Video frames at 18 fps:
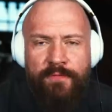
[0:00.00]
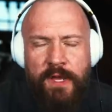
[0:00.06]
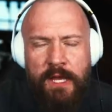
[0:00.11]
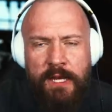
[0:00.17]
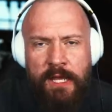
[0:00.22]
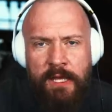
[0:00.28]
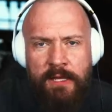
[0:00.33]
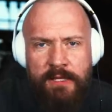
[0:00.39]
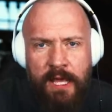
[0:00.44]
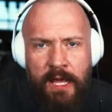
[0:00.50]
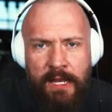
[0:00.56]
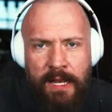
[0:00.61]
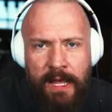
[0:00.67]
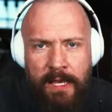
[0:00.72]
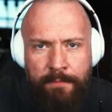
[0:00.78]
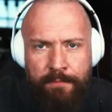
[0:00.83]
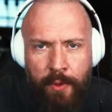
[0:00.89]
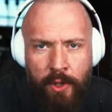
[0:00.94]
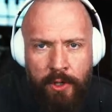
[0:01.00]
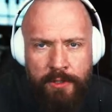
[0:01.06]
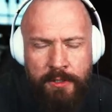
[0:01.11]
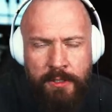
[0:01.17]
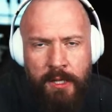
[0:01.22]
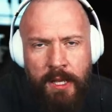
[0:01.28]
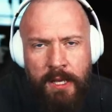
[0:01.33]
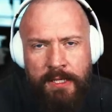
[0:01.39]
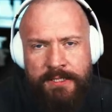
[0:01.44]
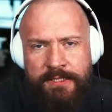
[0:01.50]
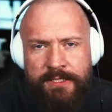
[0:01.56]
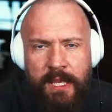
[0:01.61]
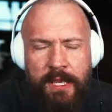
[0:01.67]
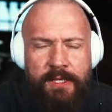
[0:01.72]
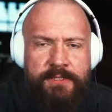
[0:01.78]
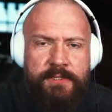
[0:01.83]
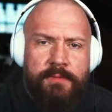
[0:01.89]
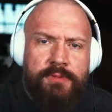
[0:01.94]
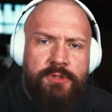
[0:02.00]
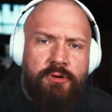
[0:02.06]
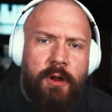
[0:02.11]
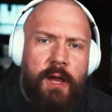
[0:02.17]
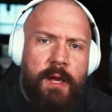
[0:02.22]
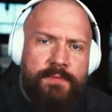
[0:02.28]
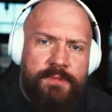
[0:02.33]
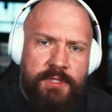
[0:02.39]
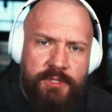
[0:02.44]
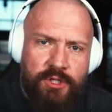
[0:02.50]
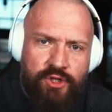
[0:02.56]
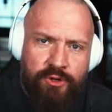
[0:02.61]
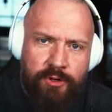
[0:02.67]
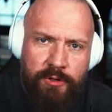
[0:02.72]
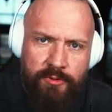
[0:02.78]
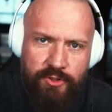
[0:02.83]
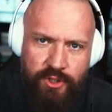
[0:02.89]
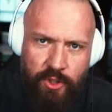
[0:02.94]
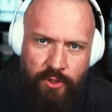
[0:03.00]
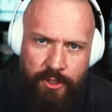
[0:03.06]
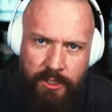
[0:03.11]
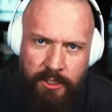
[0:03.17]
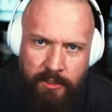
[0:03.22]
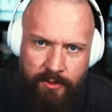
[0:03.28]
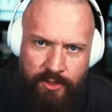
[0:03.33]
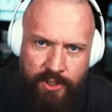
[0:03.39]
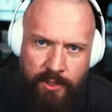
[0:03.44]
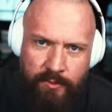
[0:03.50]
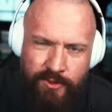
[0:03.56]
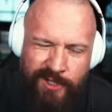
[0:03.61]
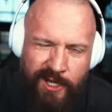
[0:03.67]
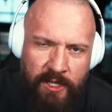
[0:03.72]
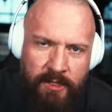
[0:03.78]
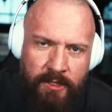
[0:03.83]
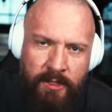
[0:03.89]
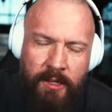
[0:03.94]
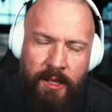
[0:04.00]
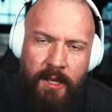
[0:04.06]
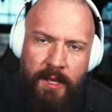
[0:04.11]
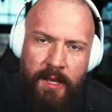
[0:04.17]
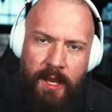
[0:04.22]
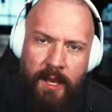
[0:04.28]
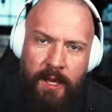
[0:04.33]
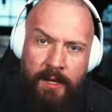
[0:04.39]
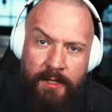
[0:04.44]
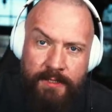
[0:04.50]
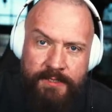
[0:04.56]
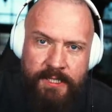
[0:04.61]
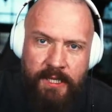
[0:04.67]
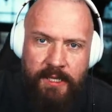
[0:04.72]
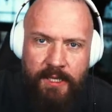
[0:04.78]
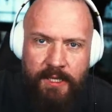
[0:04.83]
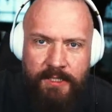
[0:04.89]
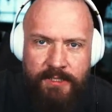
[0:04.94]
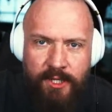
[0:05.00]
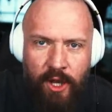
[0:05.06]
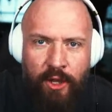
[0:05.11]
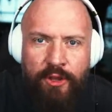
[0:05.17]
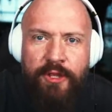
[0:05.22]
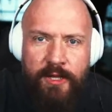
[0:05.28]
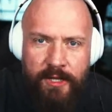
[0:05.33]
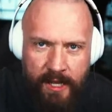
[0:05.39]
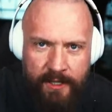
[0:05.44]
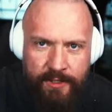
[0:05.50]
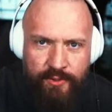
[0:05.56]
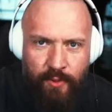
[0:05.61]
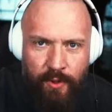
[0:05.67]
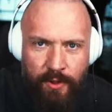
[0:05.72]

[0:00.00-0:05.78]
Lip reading: forget to hit that like button, stay subscribed to the True Geordie YouTube channel, and I'll see you on the next